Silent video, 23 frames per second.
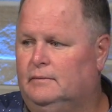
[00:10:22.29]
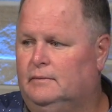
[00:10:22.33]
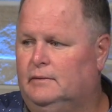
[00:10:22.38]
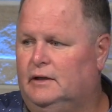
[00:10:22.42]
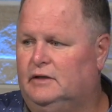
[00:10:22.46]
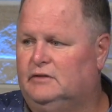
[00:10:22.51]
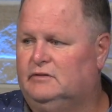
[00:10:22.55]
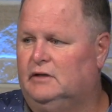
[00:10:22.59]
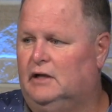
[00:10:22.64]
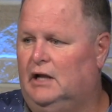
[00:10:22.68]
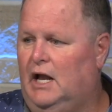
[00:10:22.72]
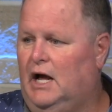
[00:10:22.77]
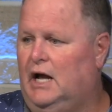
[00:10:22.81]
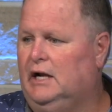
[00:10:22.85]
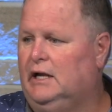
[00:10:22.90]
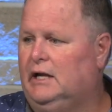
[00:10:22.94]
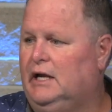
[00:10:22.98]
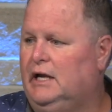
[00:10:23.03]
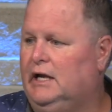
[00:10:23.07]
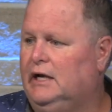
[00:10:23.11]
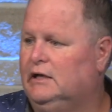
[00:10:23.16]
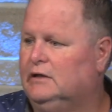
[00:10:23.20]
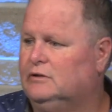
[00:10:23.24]
That's a lot of
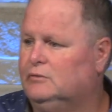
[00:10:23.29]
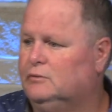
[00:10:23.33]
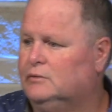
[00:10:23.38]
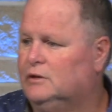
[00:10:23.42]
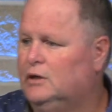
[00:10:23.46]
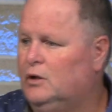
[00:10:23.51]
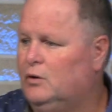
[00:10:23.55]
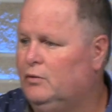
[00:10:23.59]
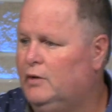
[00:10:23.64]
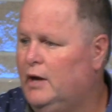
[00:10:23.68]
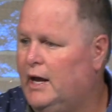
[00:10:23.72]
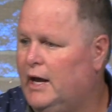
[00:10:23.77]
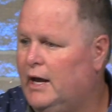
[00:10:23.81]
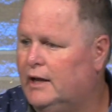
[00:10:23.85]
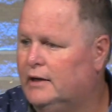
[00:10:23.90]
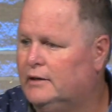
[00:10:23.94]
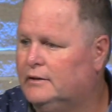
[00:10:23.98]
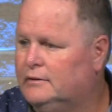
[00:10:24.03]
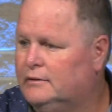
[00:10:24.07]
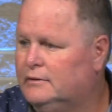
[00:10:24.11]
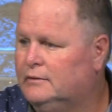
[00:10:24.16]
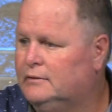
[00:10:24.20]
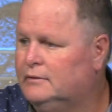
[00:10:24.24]
kids with no dad,
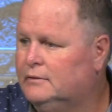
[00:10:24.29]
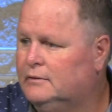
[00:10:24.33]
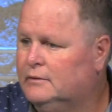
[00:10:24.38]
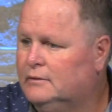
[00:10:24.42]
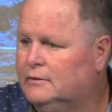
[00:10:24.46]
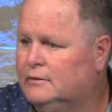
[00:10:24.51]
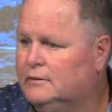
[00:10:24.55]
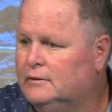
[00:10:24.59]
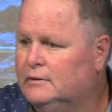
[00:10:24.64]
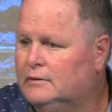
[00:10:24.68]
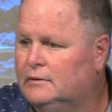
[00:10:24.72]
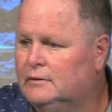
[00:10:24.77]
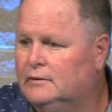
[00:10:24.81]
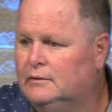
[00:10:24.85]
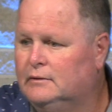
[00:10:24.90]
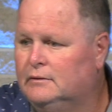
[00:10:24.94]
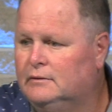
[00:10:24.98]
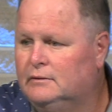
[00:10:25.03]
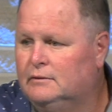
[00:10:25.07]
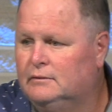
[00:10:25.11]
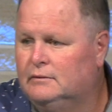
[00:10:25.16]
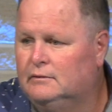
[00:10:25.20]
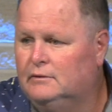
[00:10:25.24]

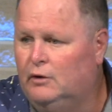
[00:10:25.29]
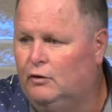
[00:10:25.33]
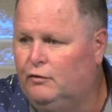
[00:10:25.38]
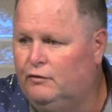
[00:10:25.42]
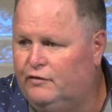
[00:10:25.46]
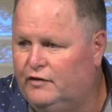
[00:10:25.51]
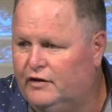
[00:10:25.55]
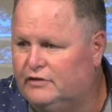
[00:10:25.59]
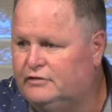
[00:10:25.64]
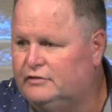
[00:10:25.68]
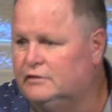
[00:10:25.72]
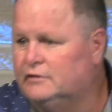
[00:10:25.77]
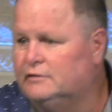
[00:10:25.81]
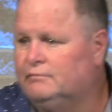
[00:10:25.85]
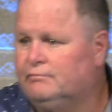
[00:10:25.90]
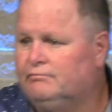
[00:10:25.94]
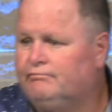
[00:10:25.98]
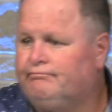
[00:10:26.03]
no fishing,